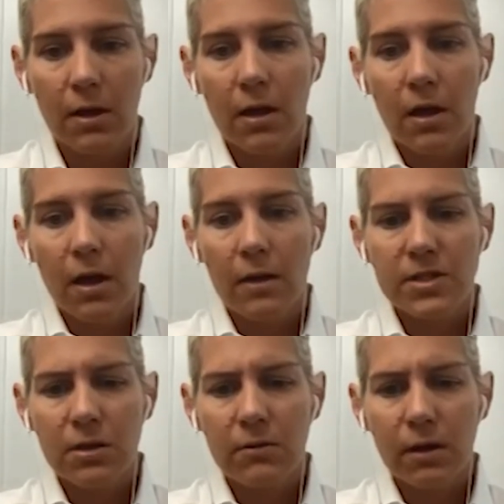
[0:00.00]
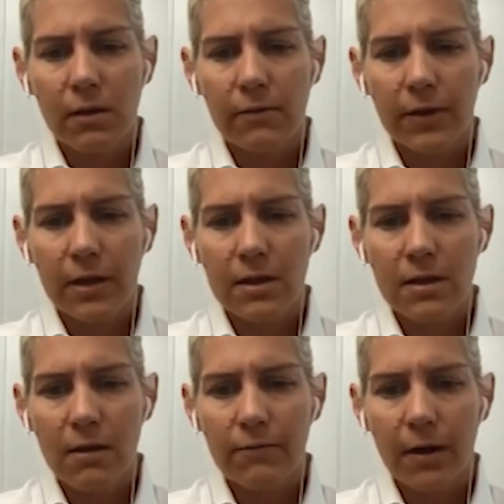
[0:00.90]
So if I think out
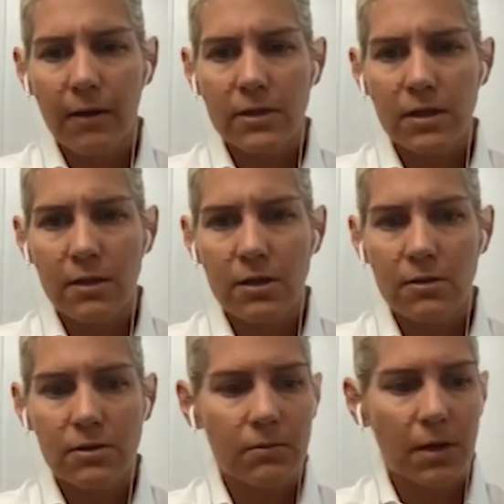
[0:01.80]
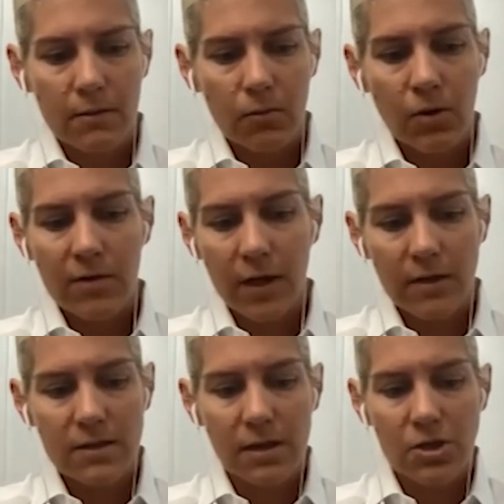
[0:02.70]
5 to 10 years from now, we have had
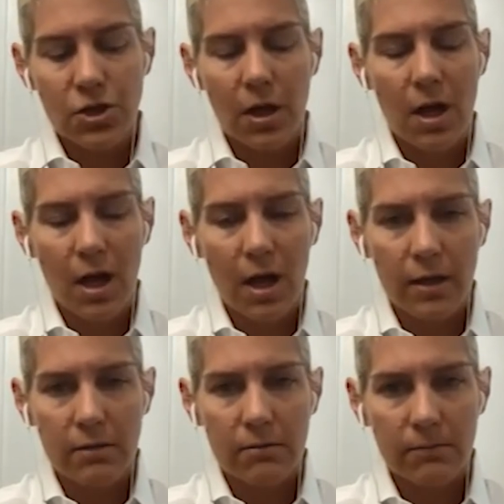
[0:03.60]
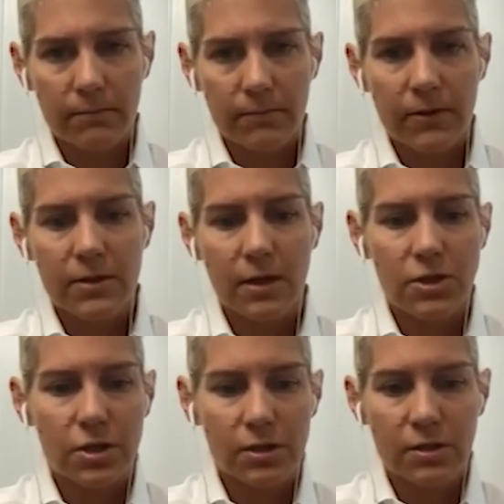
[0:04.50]
such a high,
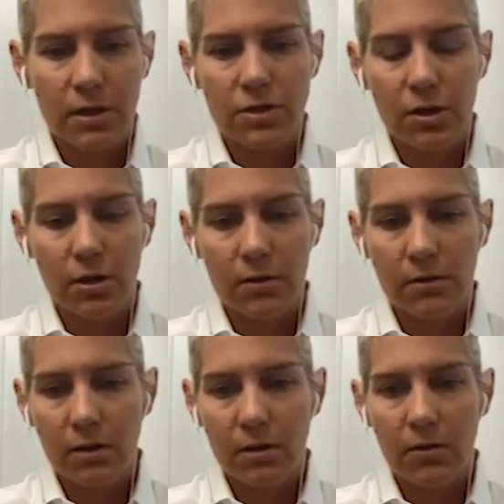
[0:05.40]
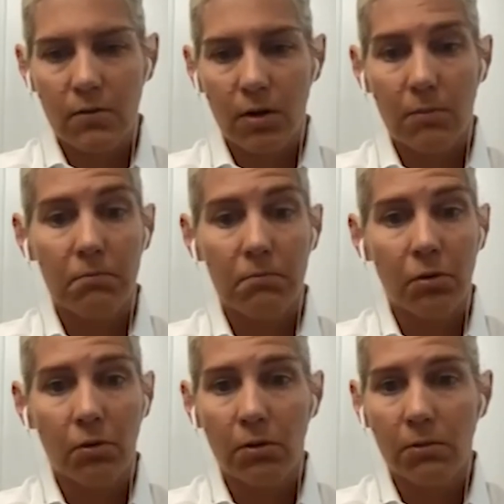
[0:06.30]
such a
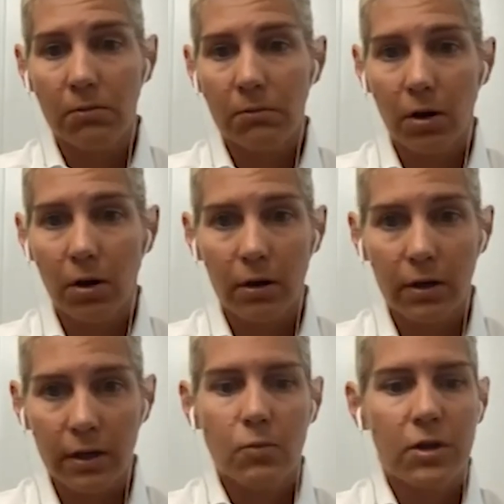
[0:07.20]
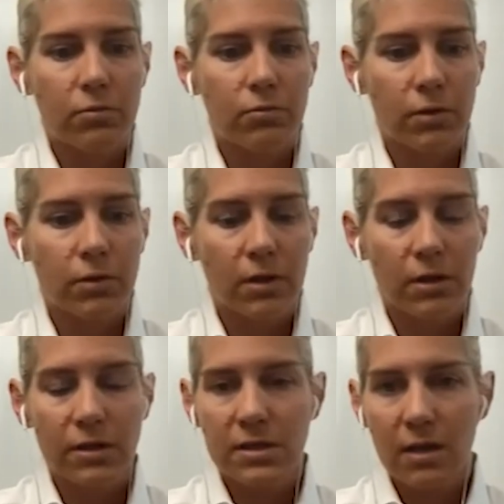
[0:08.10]
bull market with real
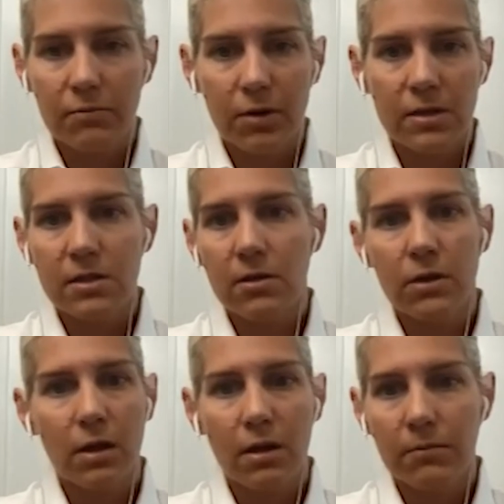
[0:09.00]
estate prices going up, with,